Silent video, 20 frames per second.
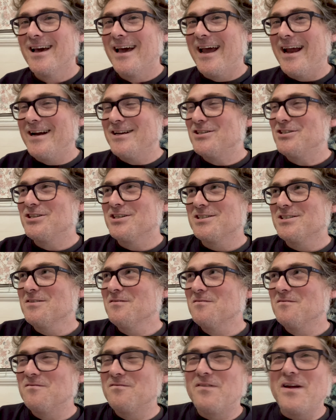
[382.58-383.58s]
It's just a
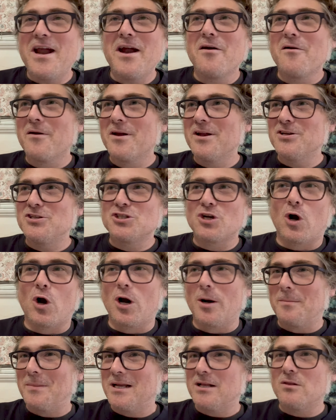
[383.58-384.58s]
very
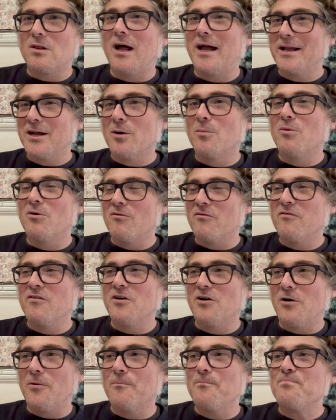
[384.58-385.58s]
charming, likable
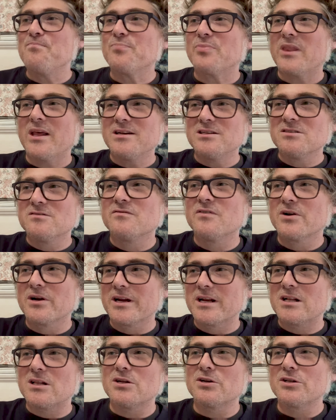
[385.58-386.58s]
film. It is very
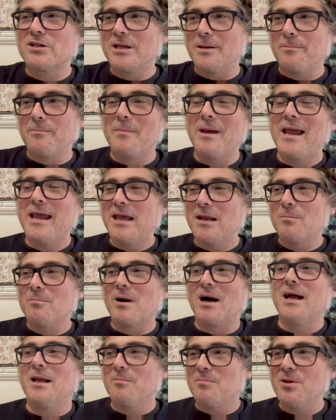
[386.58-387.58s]
clearly made
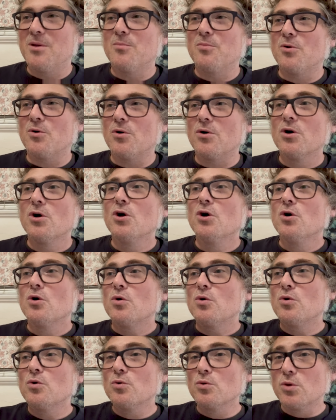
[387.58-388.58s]
by people
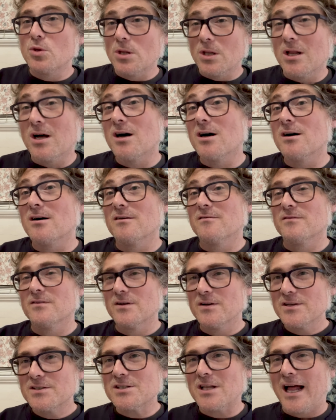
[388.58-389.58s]
who love
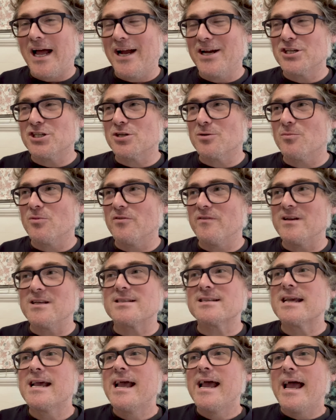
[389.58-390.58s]
slasher movies.
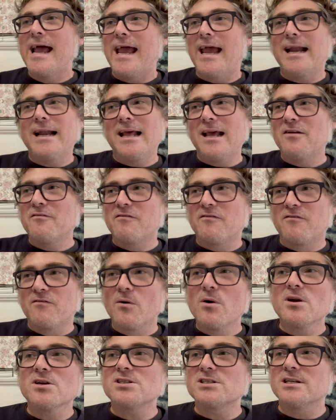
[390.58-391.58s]
And at
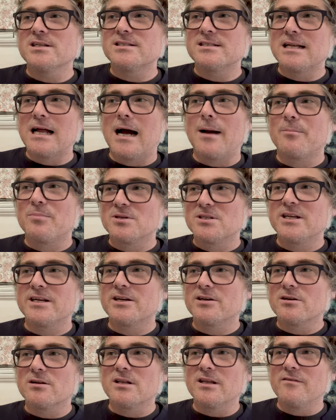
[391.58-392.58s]
first it's not
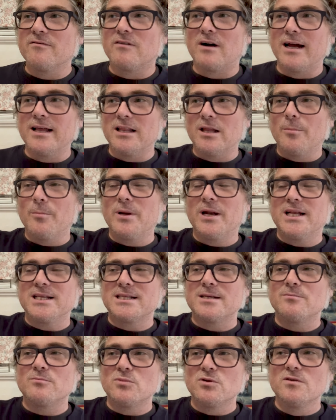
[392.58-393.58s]
particularly violent, but as
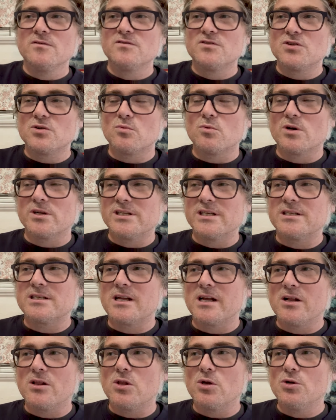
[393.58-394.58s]
it moves towards its
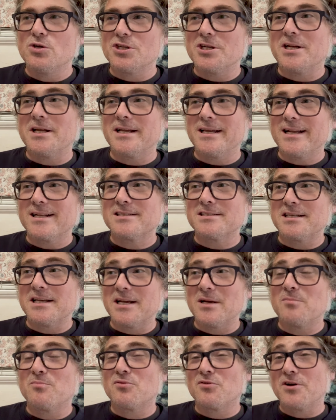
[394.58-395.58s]
conclusion, it gets
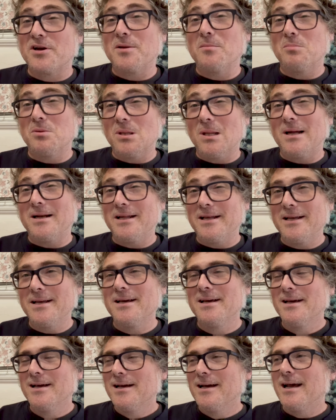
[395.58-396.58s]
like pretty bloody.
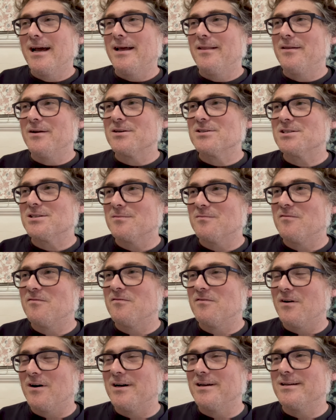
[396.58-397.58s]
And there's some
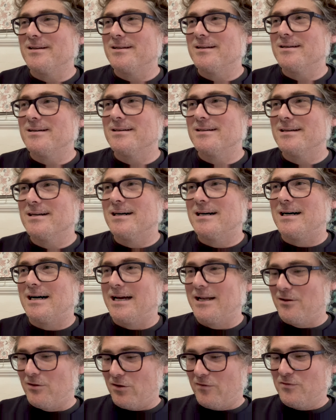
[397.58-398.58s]
fun, I
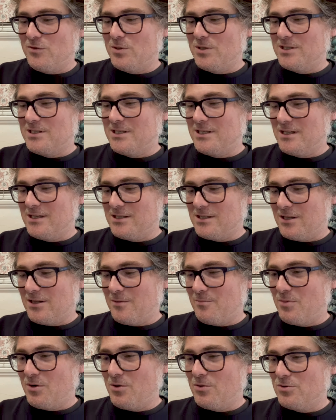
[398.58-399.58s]
don't know if you can see this on the
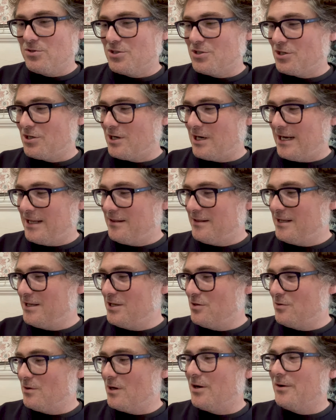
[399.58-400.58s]
poster. I think
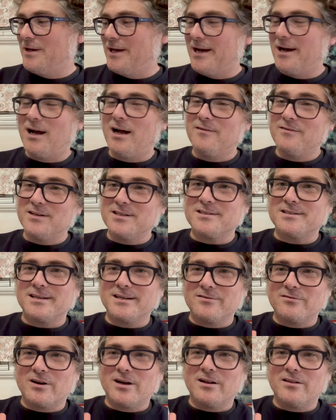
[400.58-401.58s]
you, oh yeah, obviously,
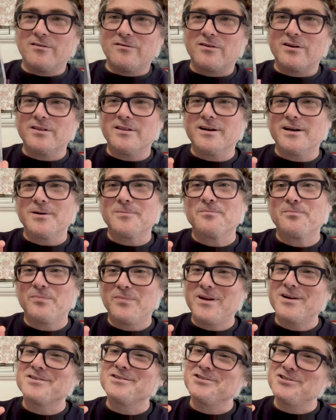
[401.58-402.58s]
right on the front there.
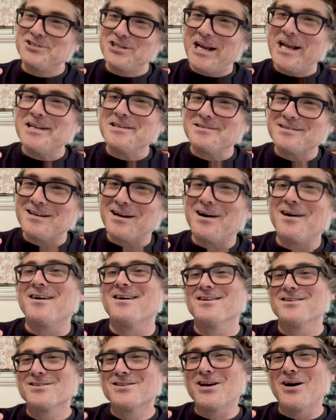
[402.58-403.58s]
There's a chainsaw.
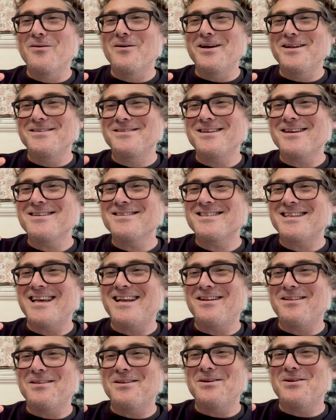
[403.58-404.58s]
So it does get
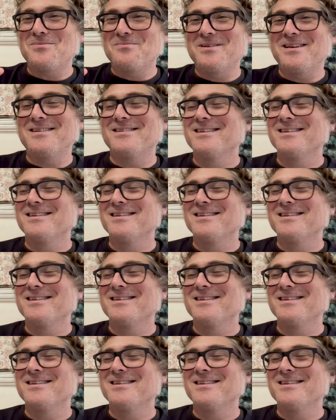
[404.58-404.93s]
a little bit,